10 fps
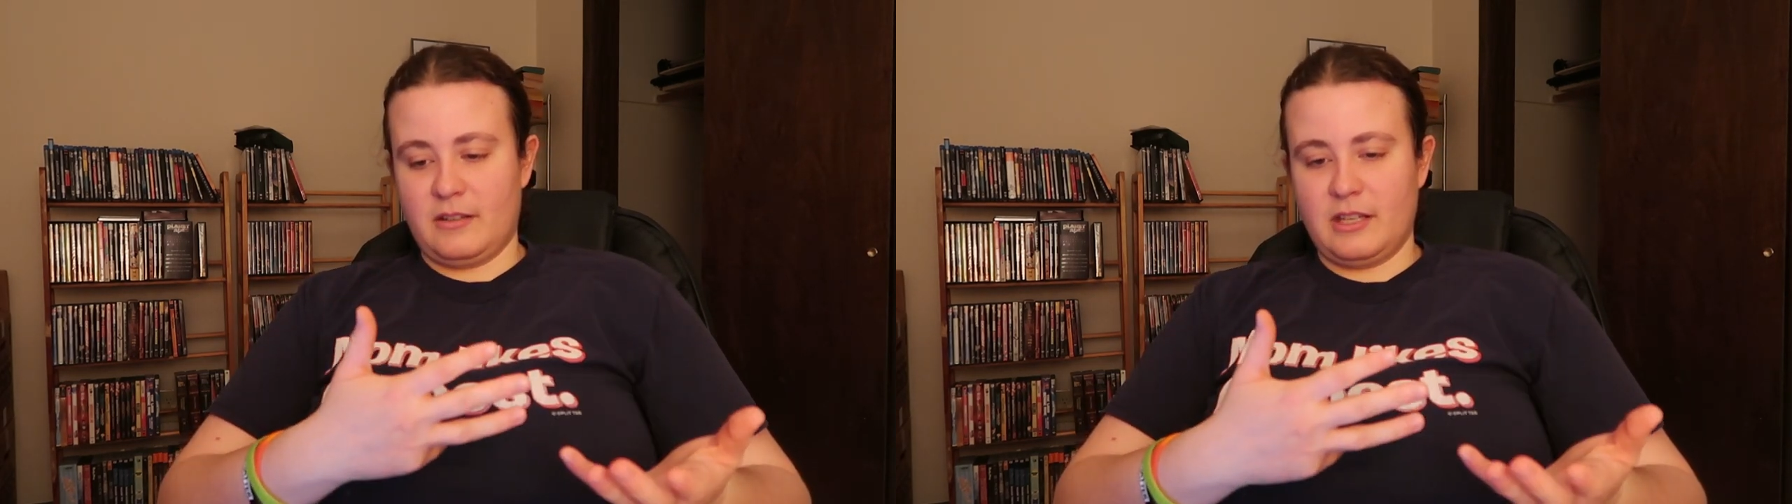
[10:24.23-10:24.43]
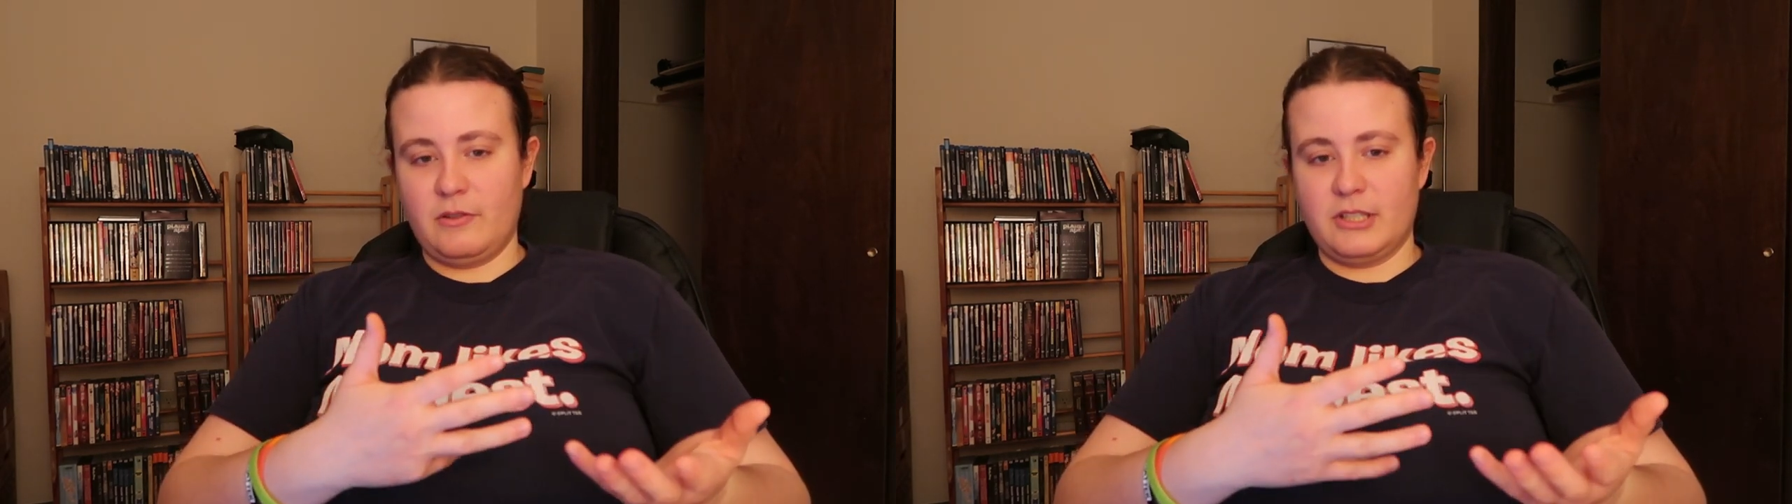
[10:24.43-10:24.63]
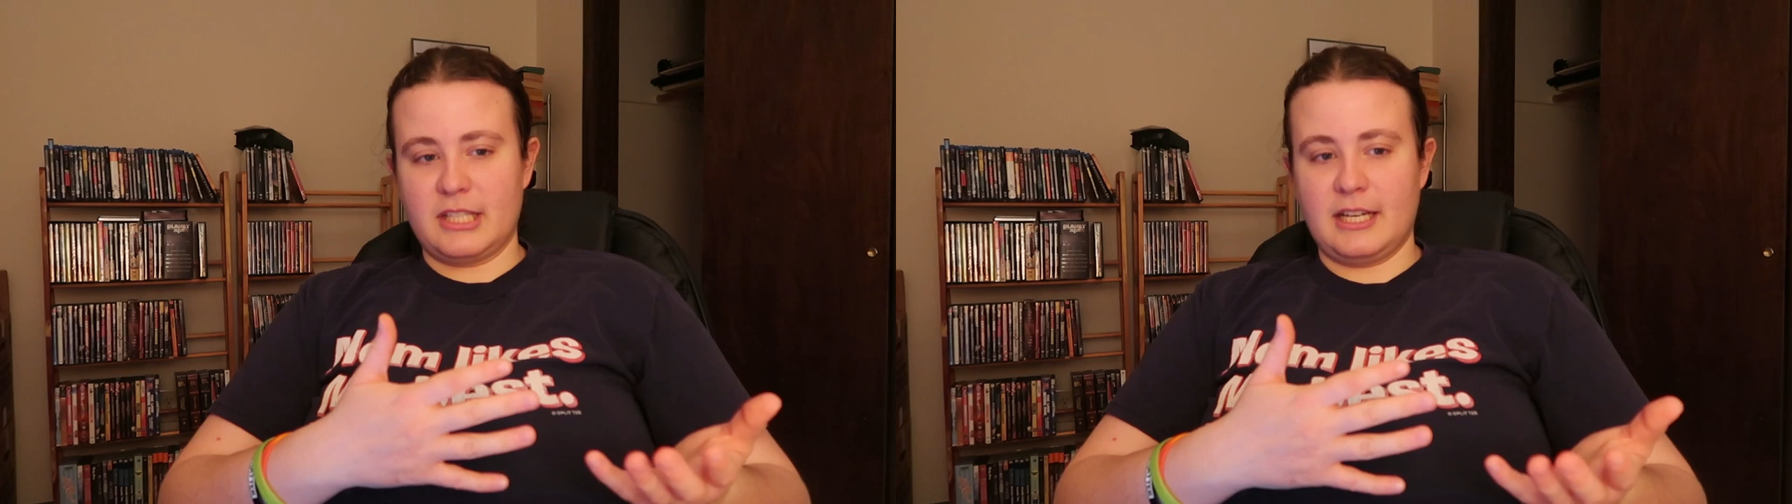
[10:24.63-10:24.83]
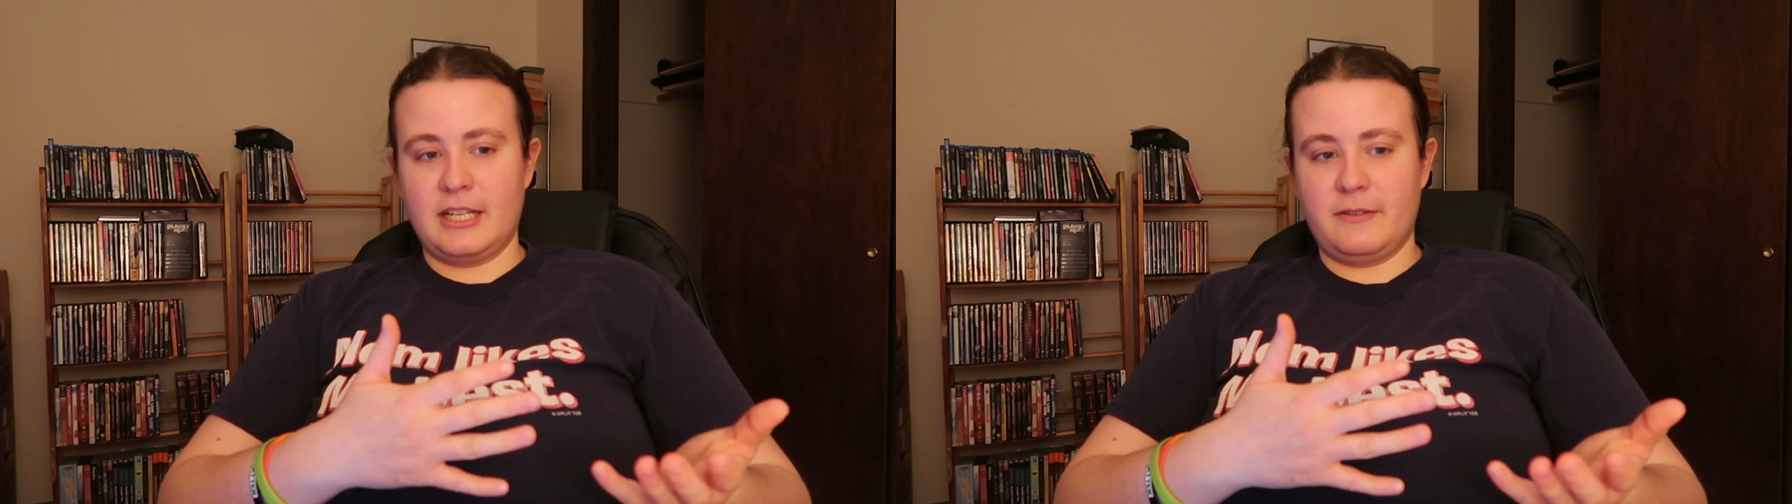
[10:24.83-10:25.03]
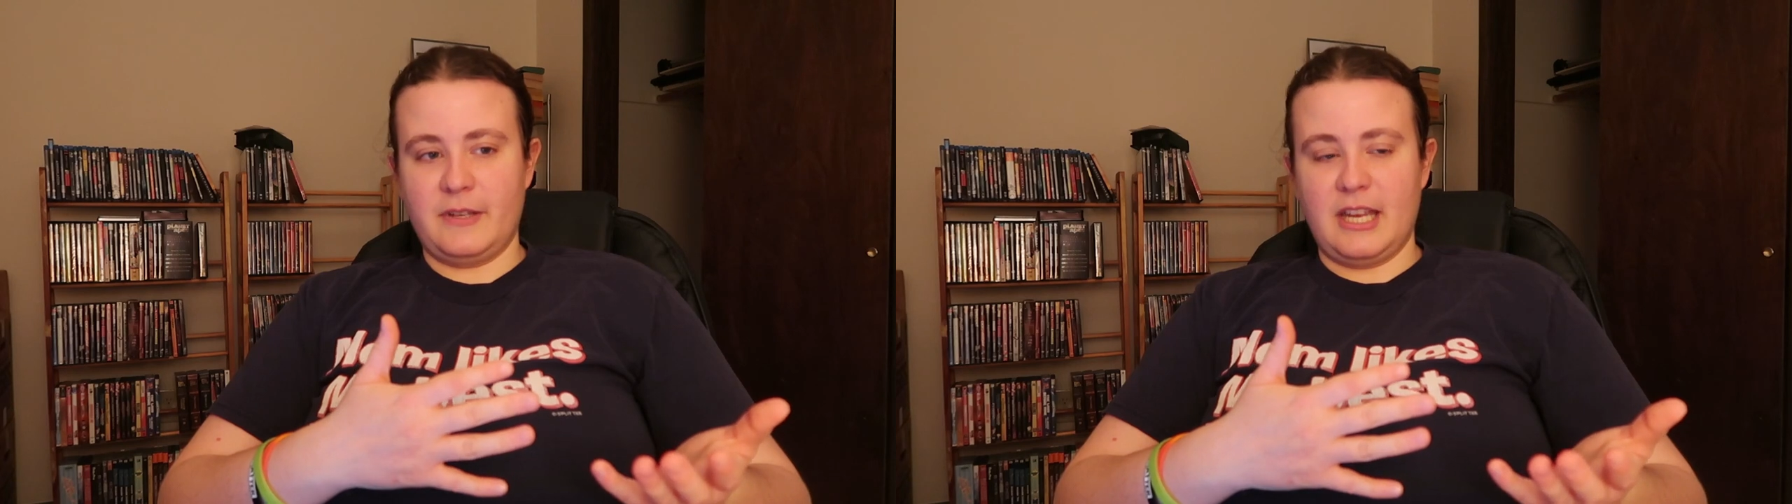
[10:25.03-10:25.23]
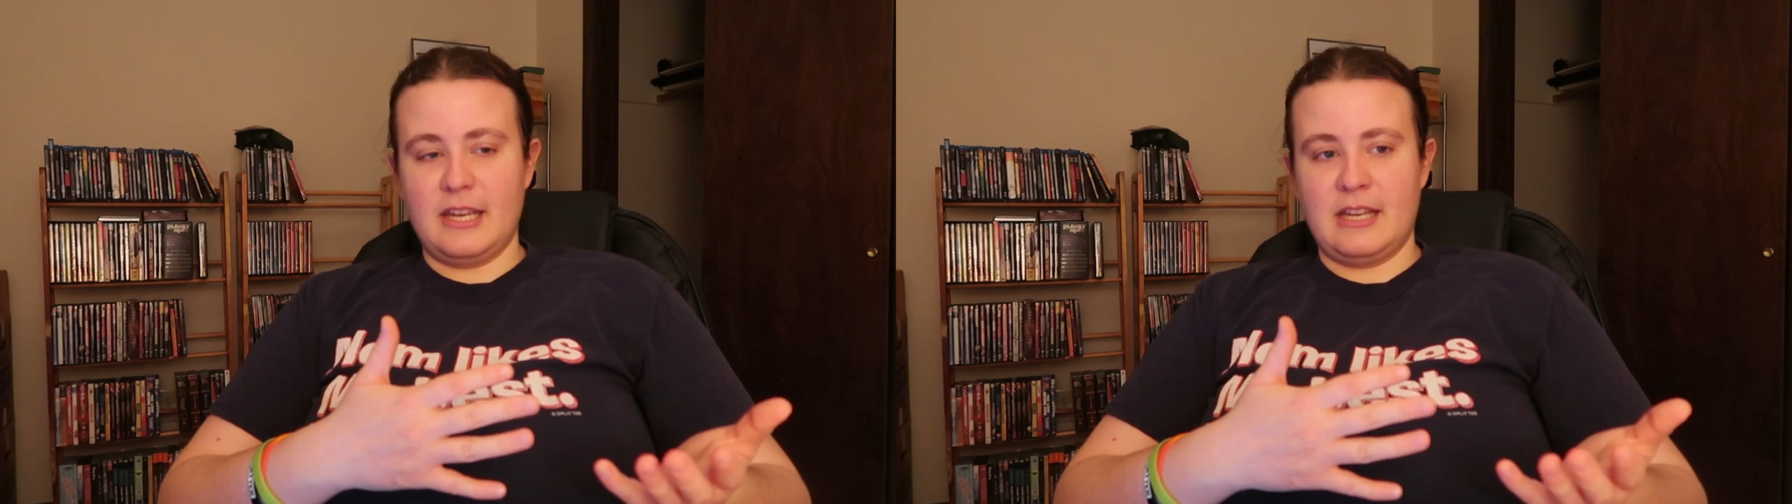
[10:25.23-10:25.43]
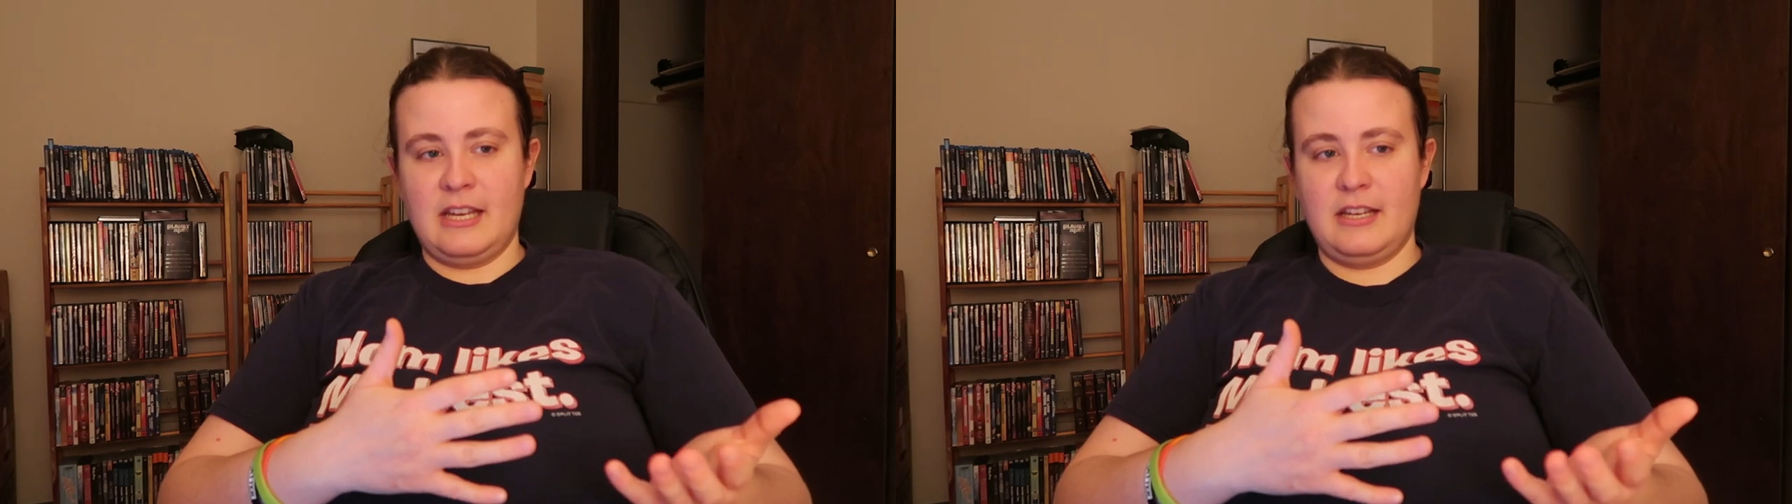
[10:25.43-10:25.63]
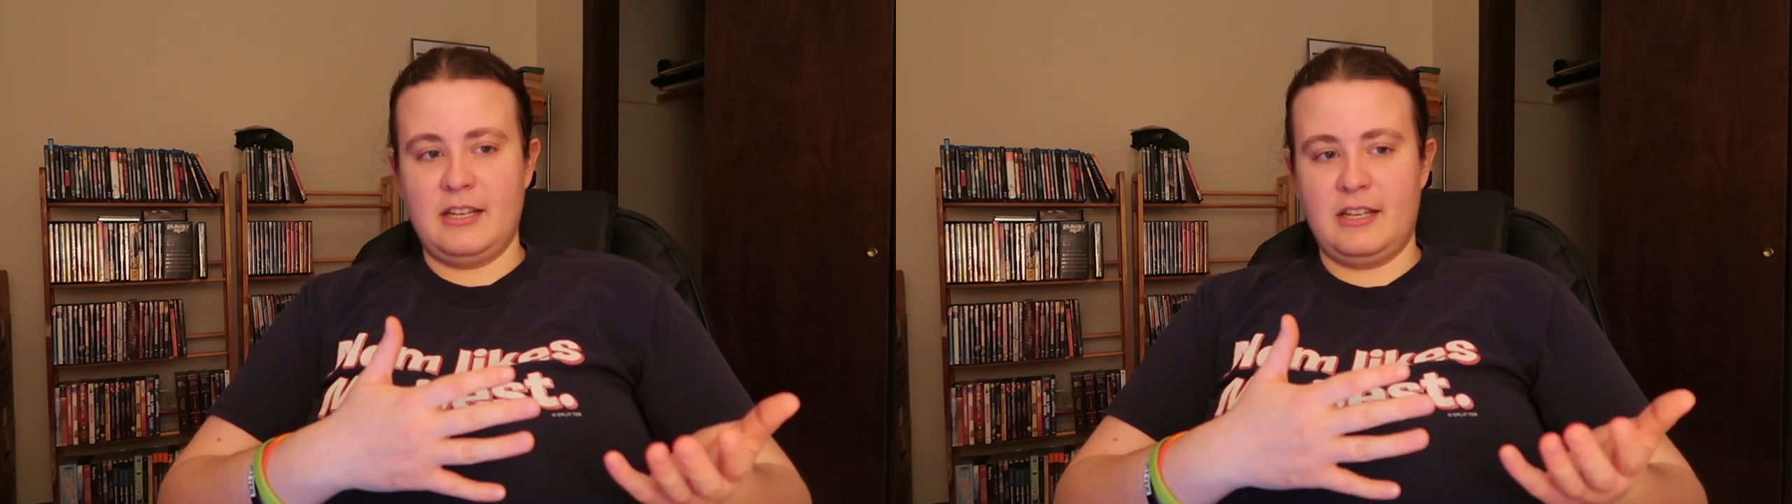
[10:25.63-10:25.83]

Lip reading: he was kind of a...